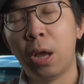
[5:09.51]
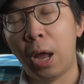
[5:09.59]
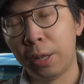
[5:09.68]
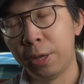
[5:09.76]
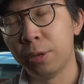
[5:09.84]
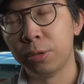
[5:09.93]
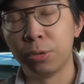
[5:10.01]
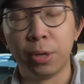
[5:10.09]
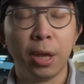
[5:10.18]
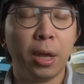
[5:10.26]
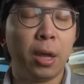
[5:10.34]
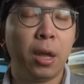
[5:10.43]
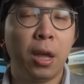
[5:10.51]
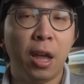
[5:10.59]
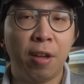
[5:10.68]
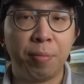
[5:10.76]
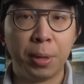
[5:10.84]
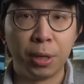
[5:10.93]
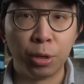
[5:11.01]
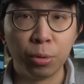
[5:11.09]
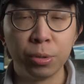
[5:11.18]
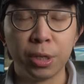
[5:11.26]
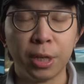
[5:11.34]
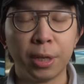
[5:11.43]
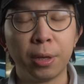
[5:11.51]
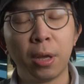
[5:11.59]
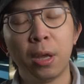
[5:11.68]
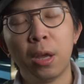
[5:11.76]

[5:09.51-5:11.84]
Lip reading: until today have been using